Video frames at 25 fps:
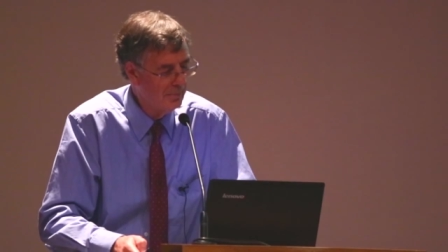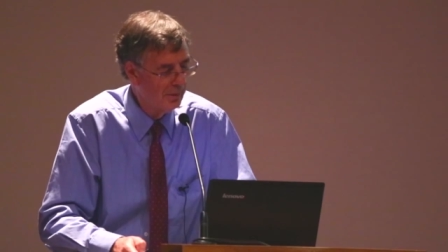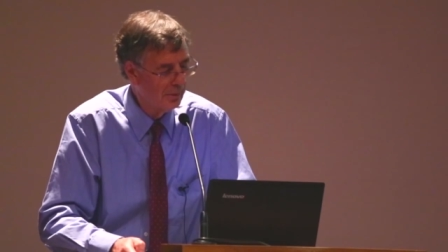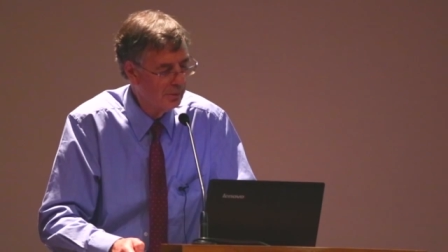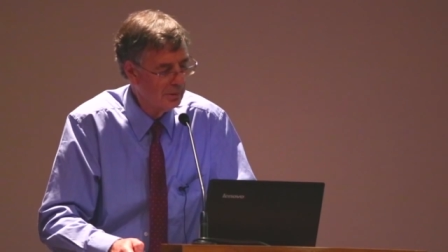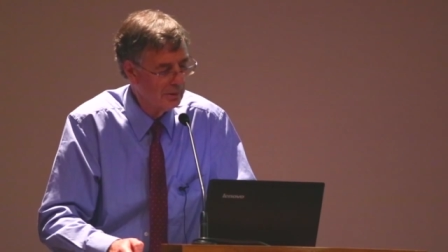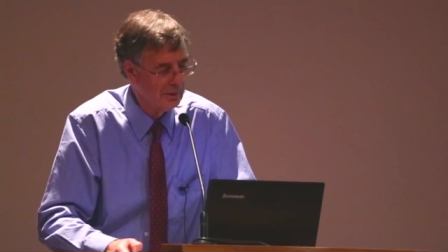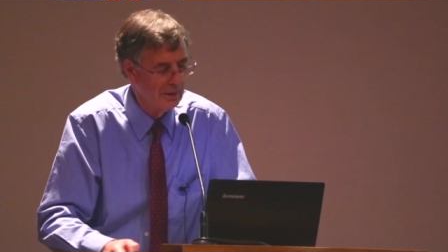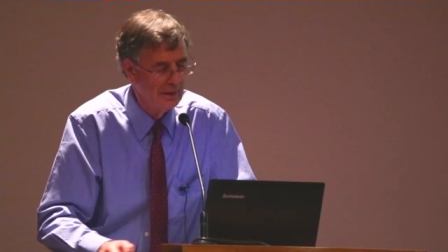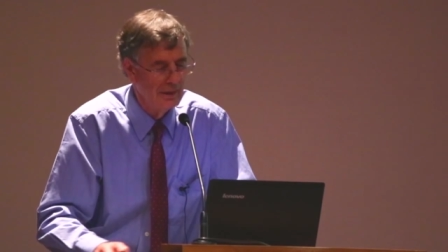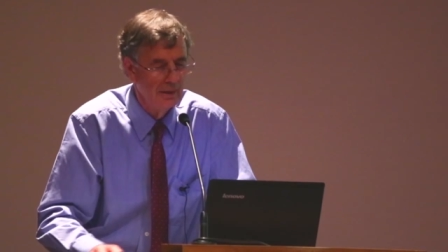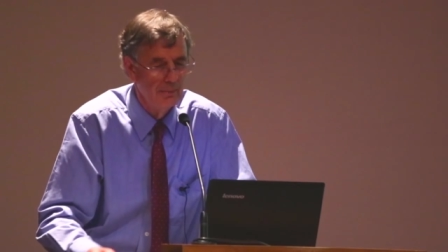
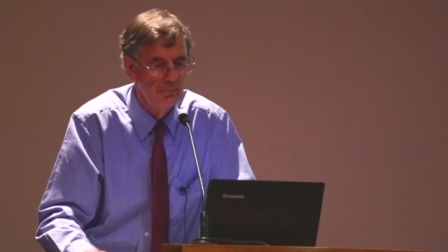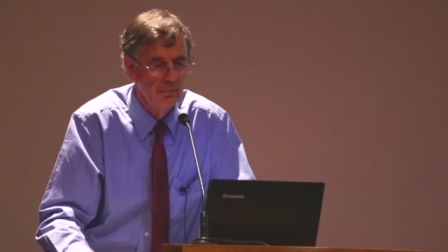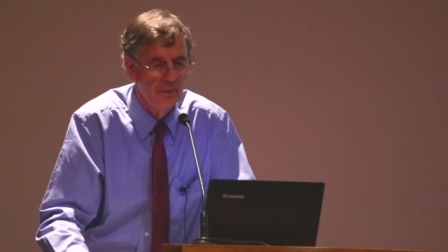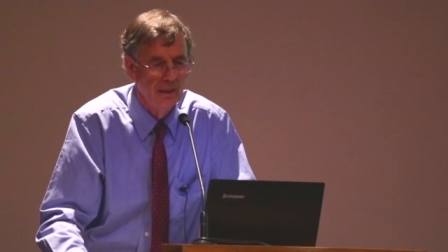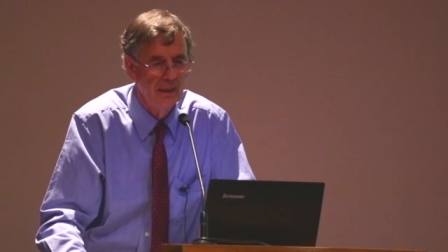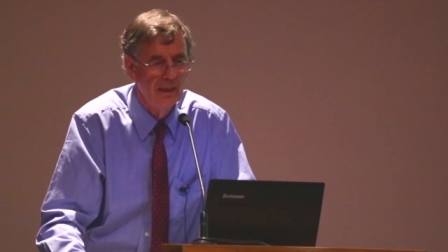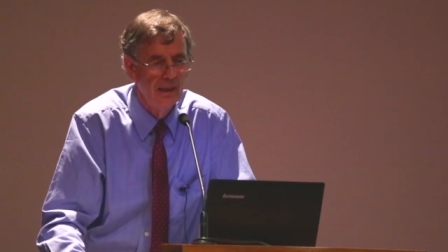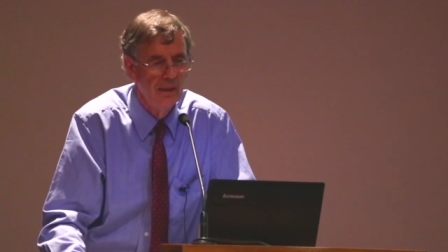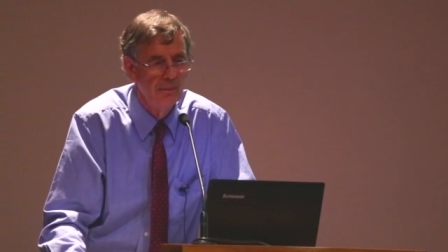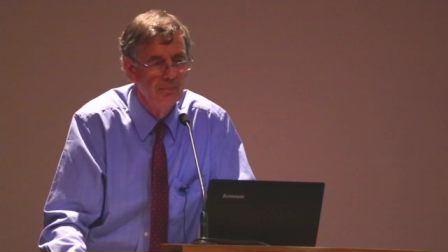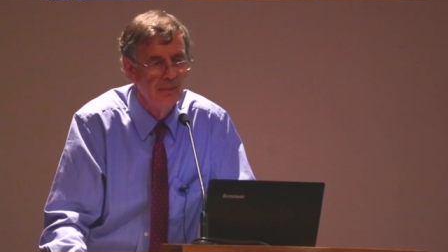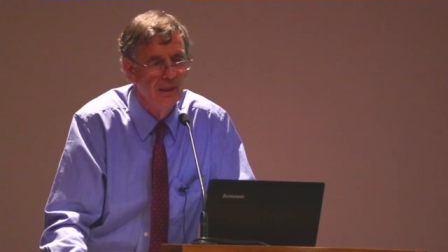bought in
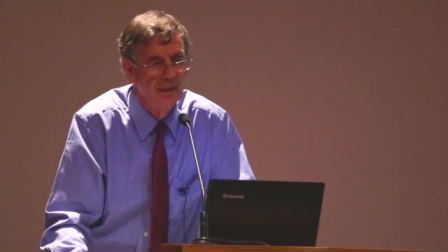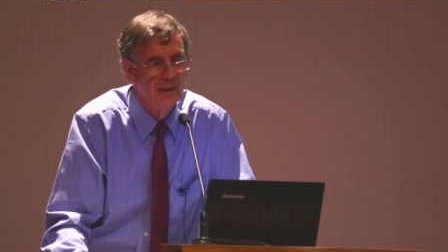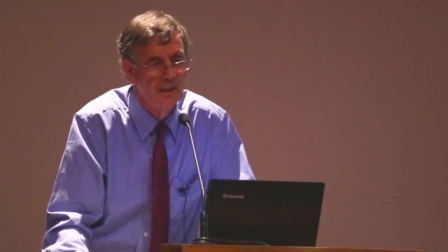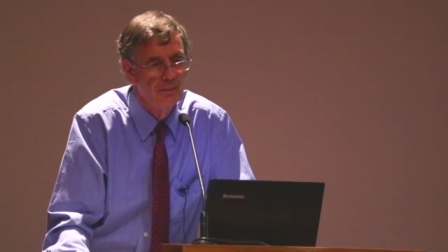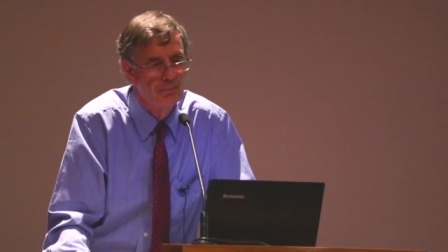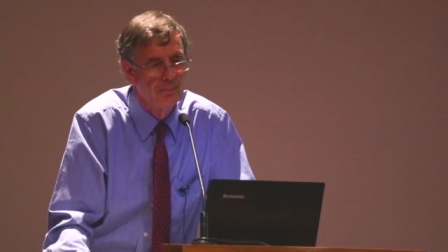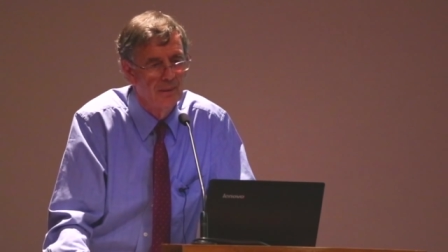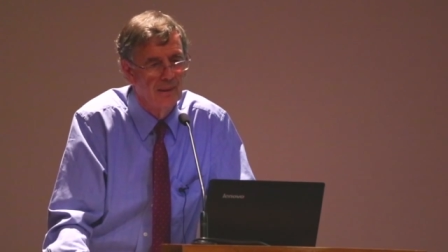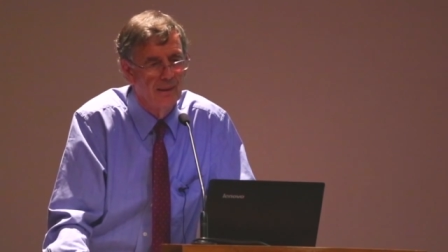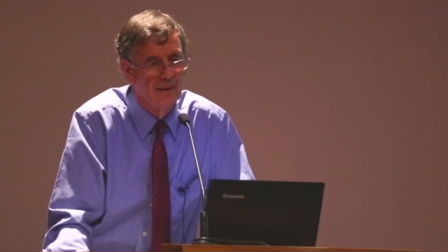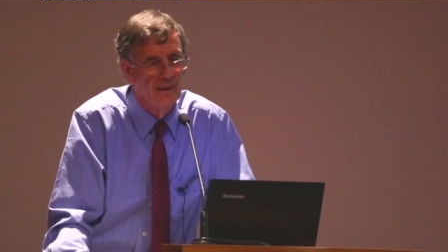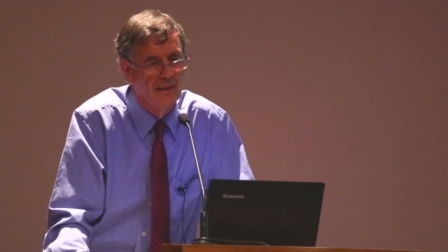many,
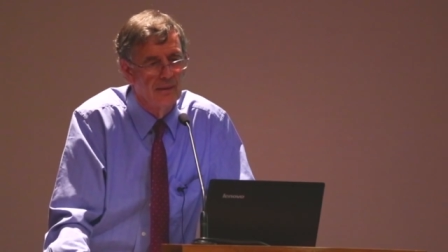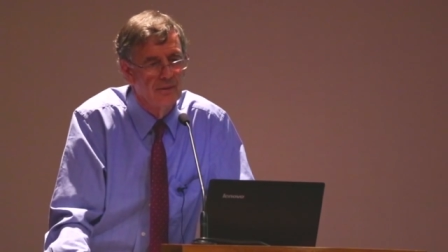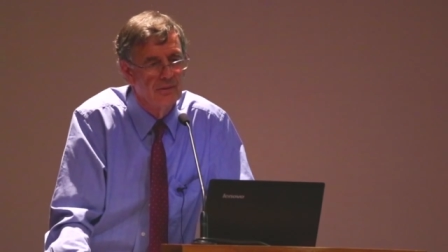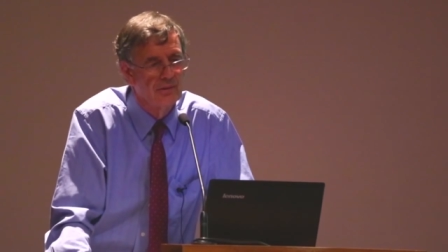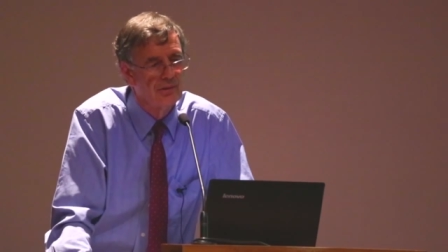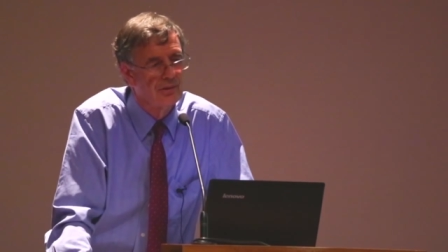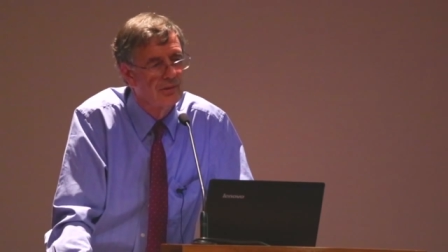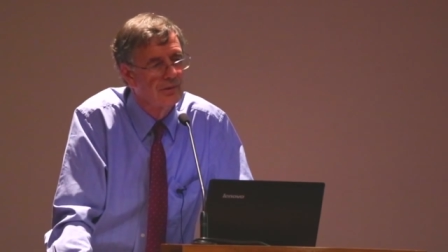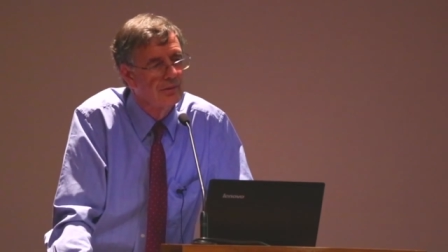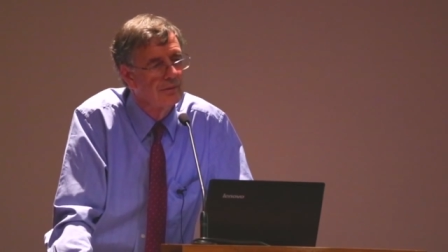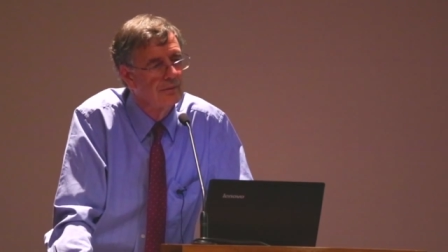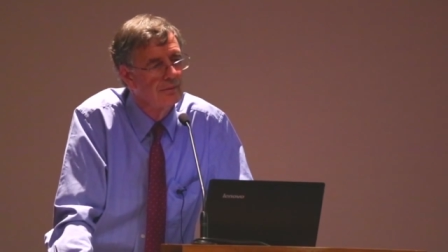many
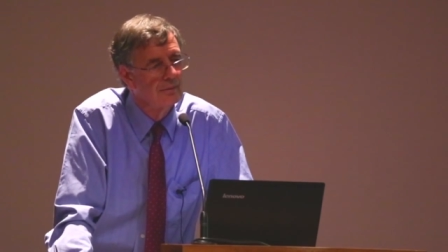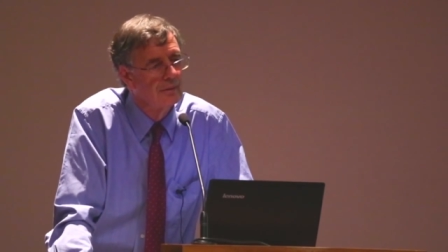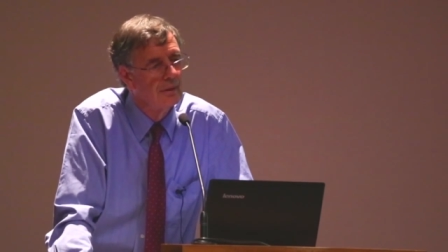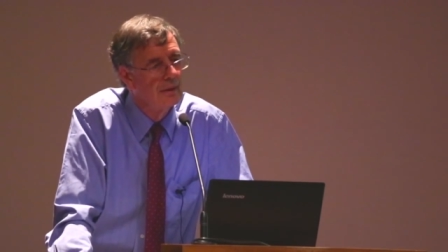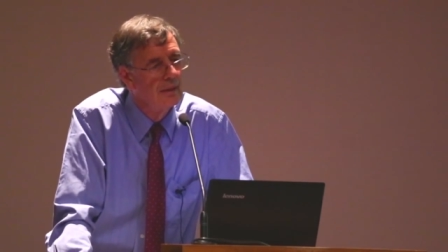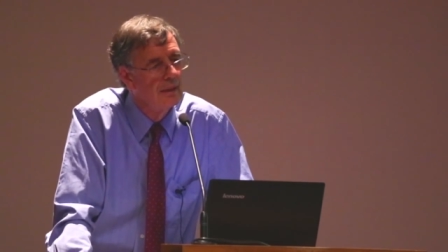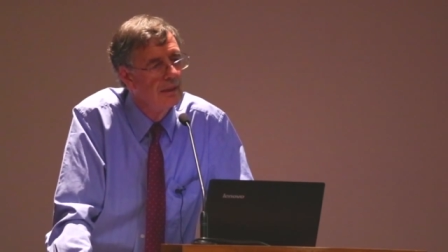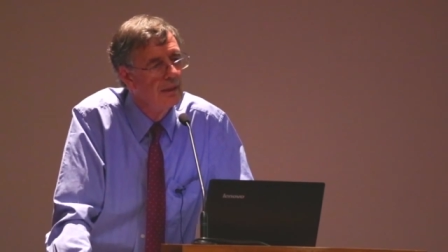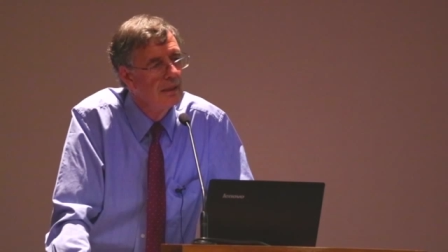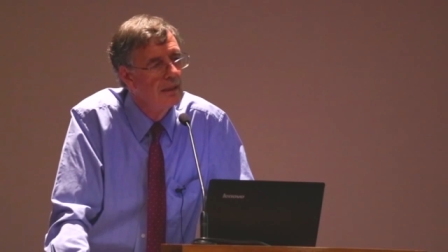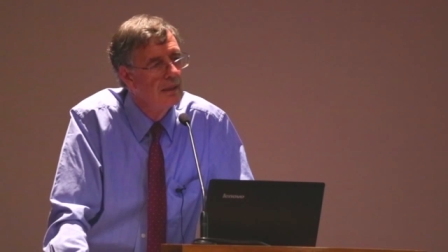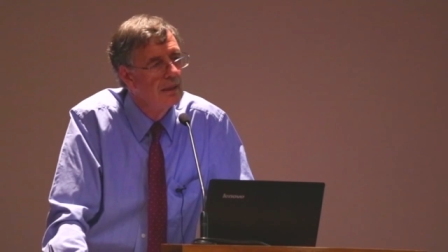plants.
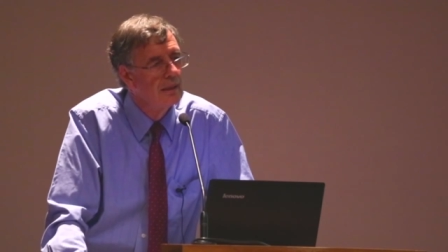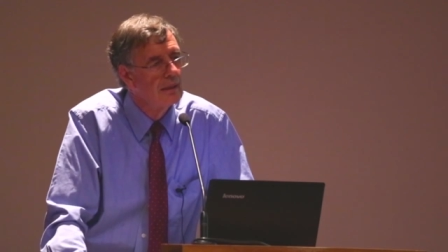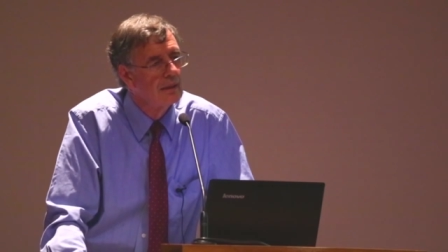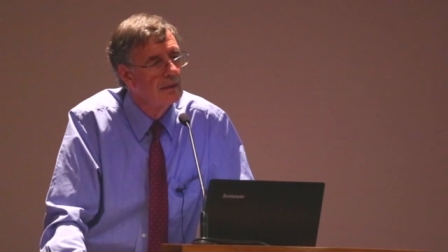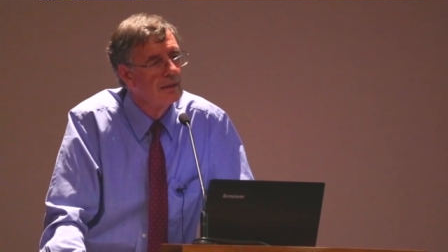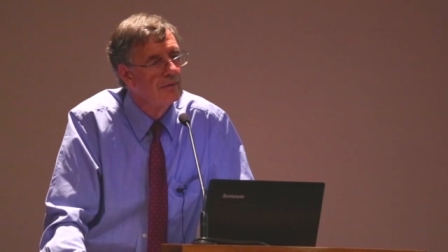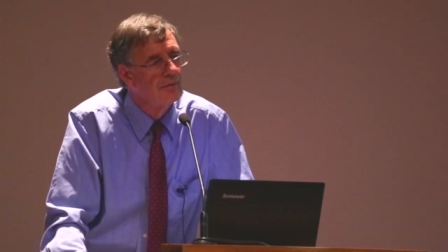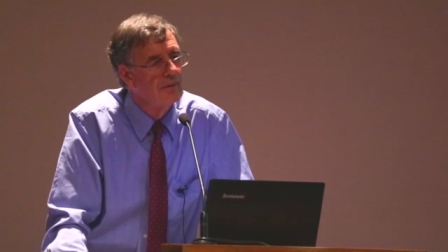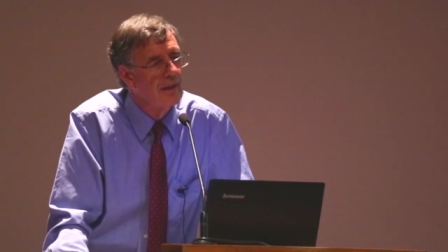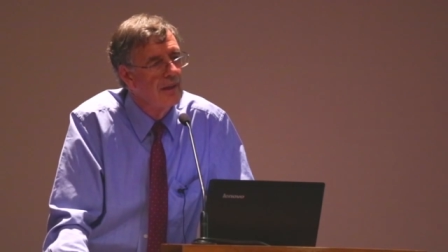The